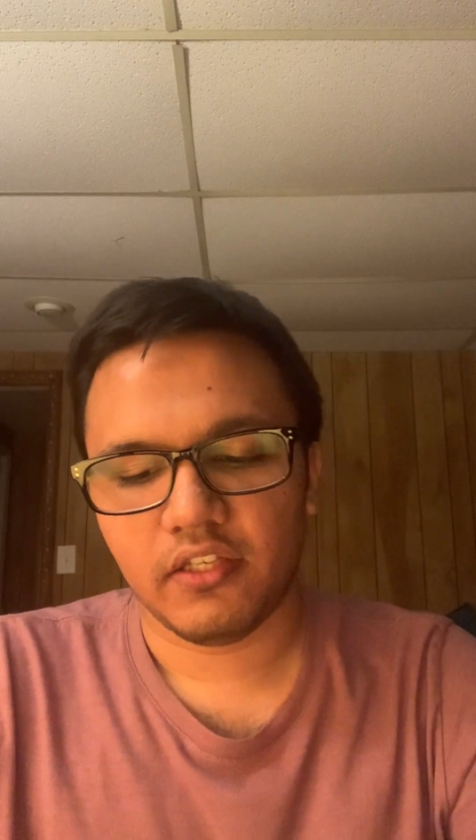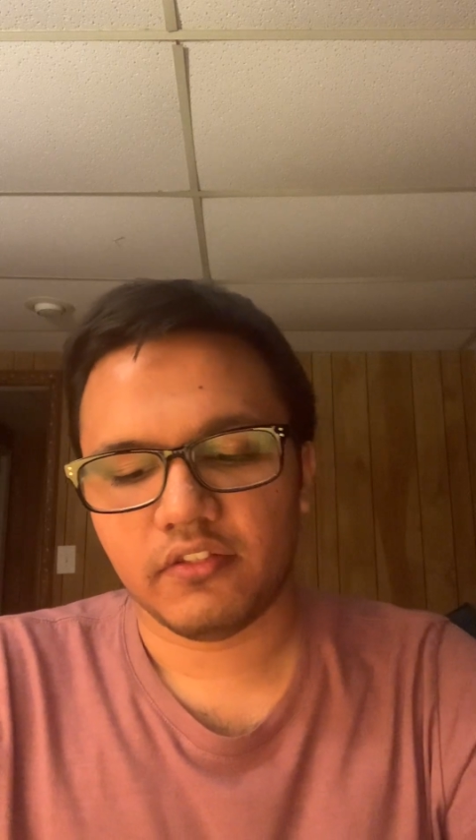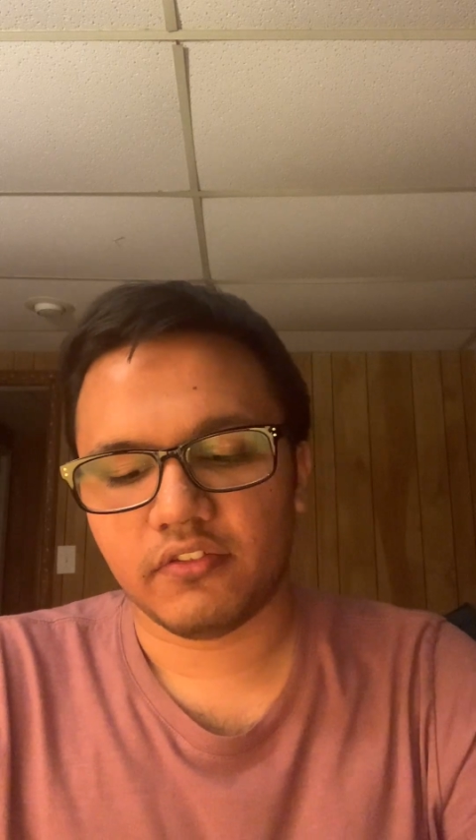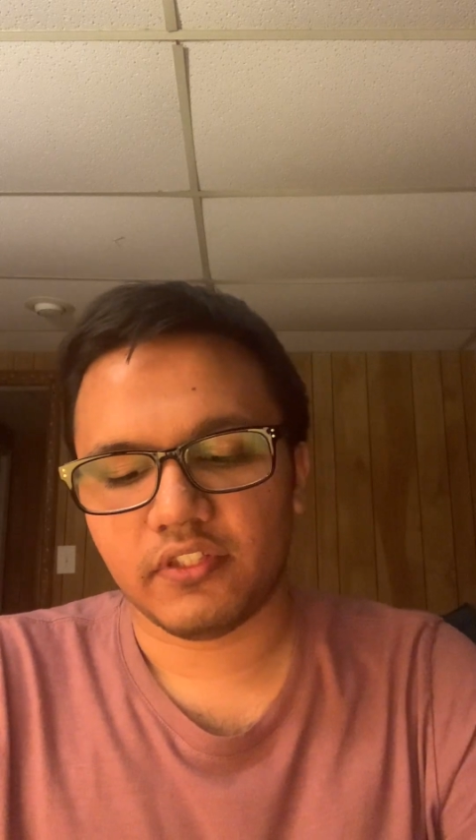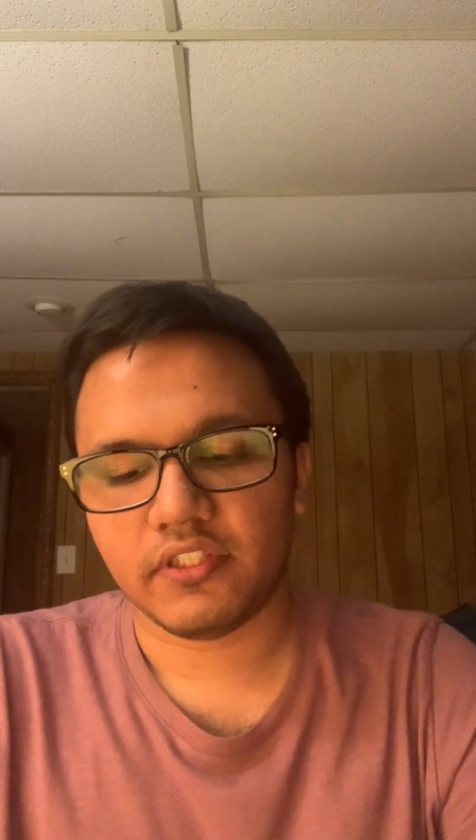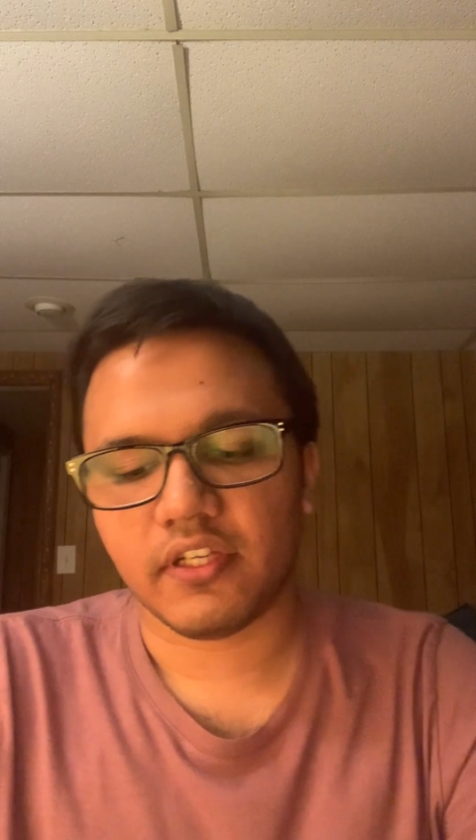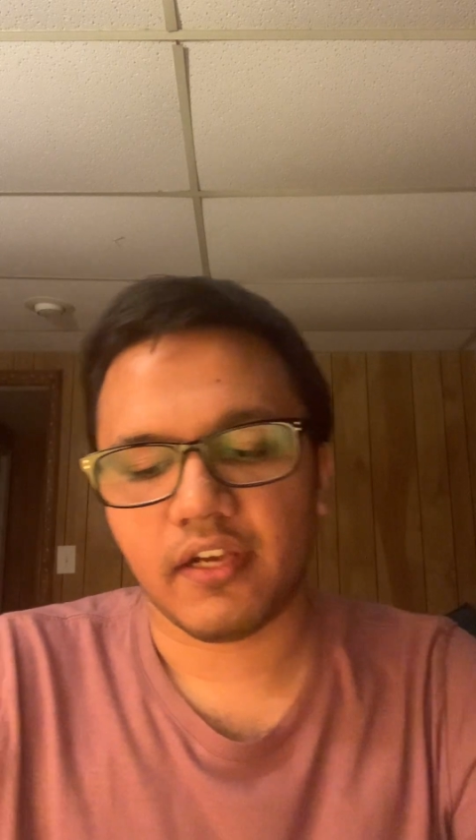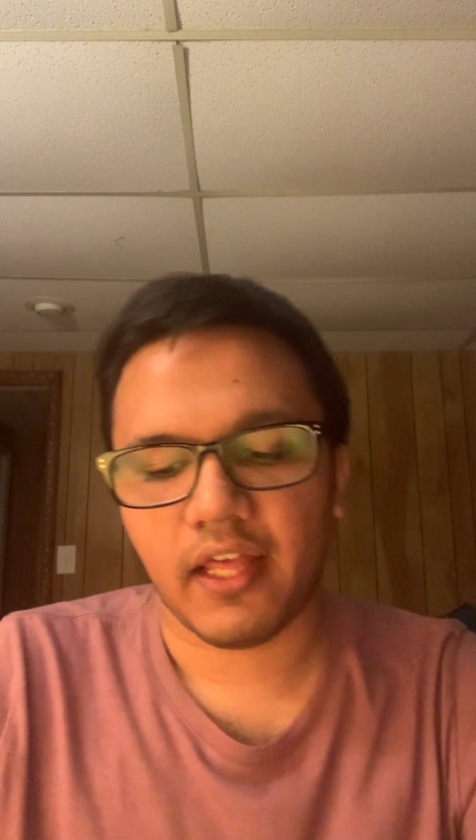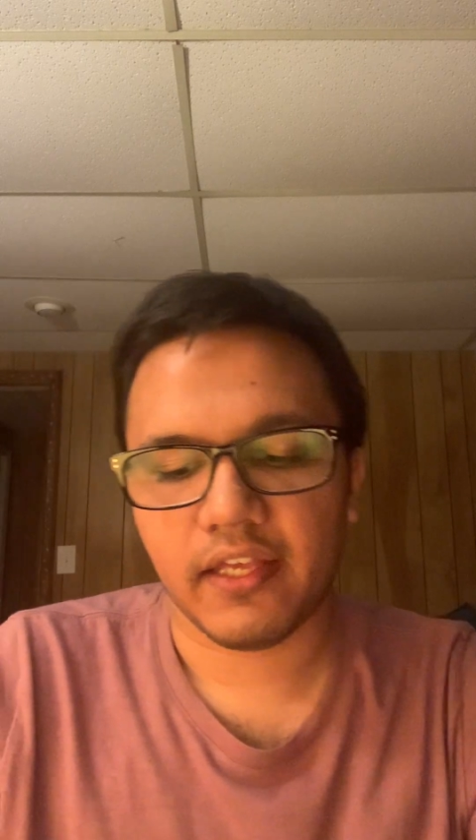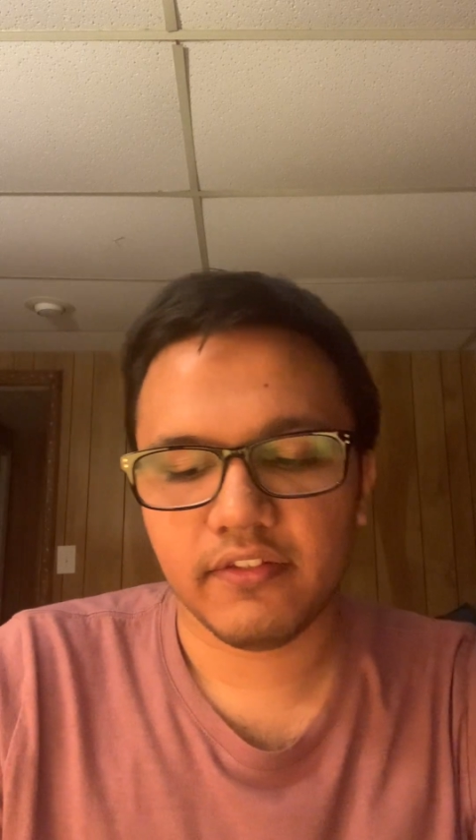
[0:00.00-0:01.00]
So say the
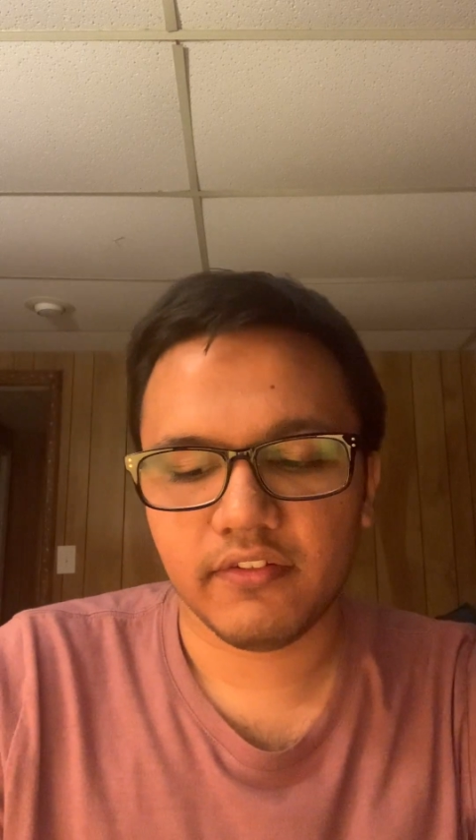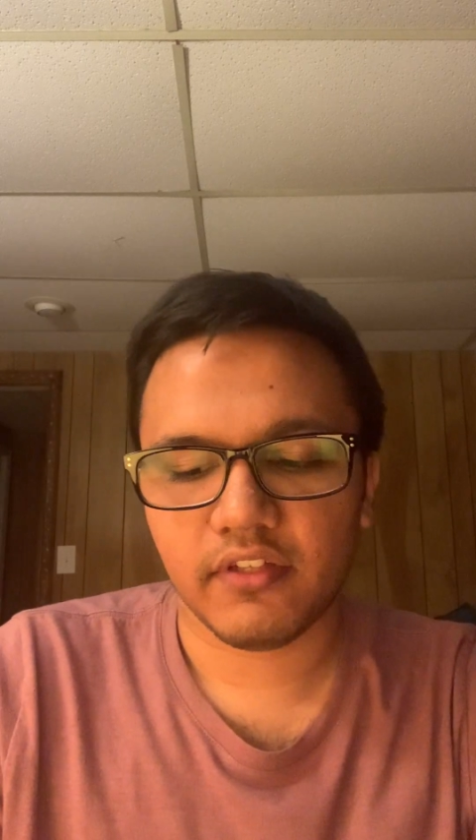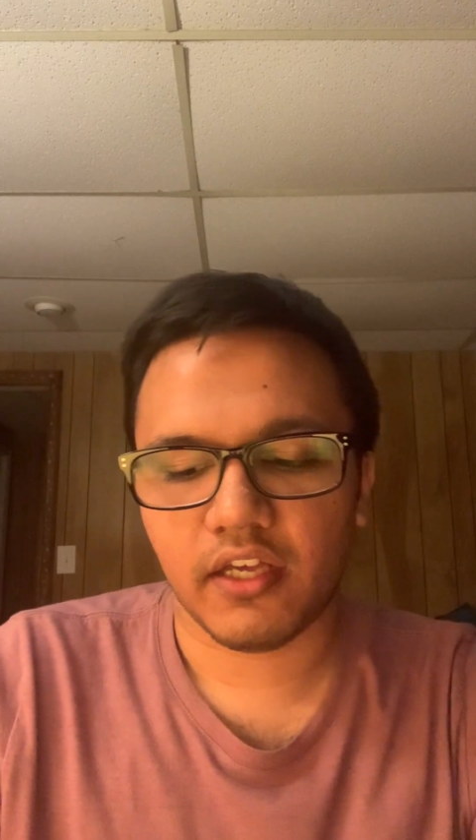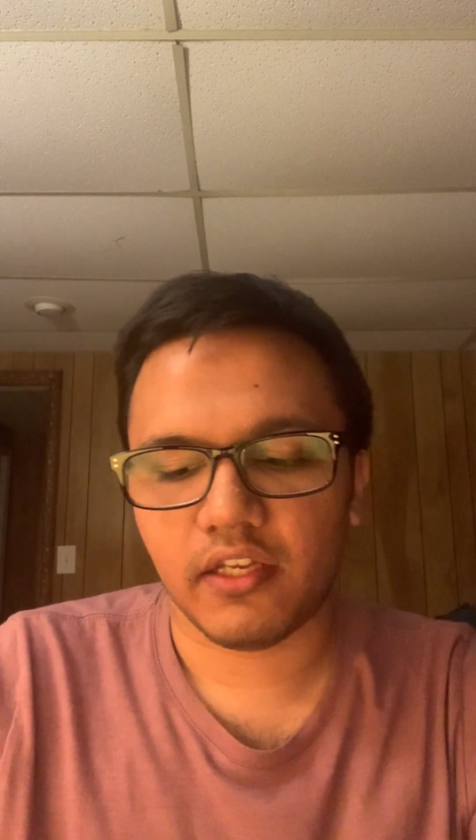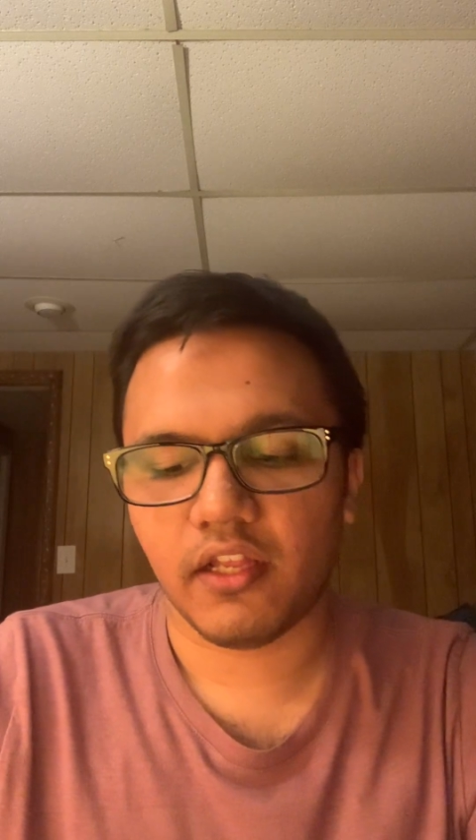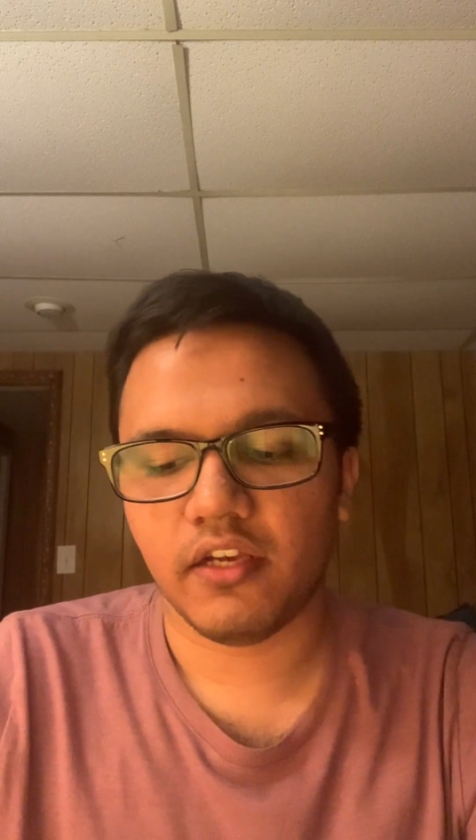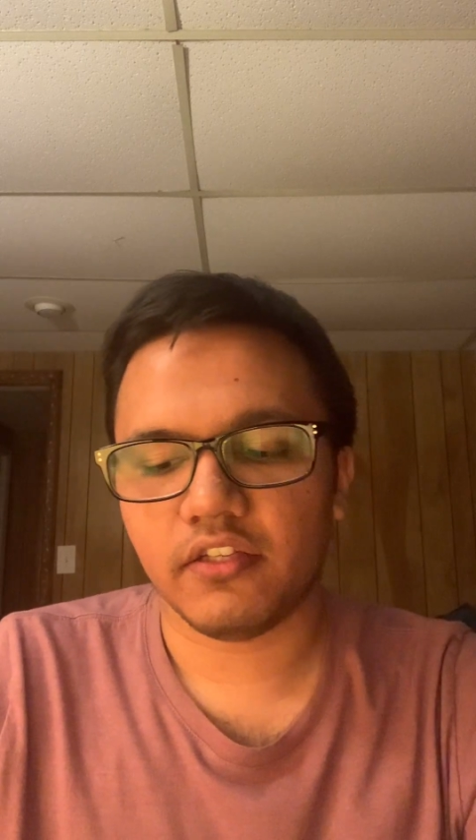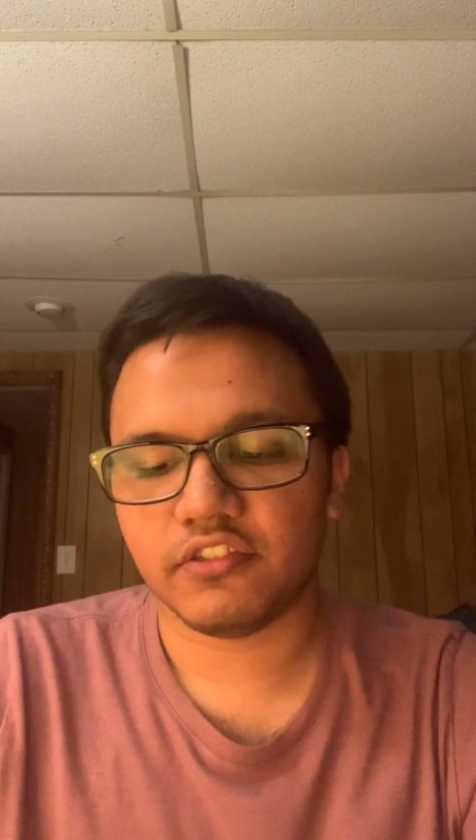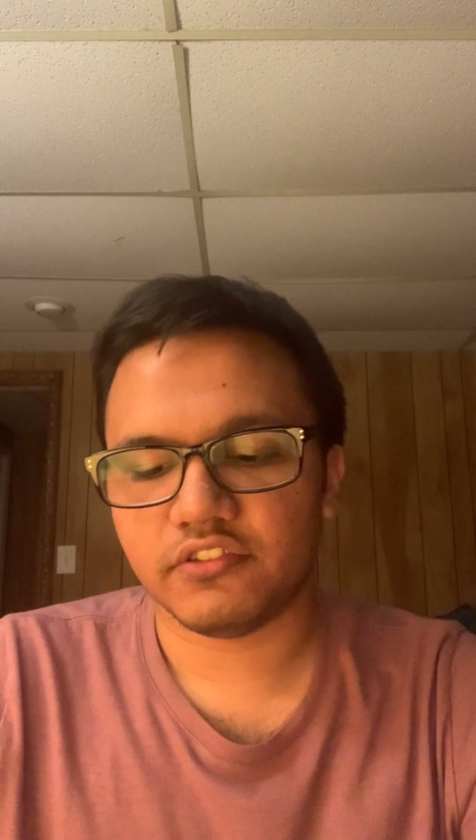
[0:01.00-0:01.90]
client's adult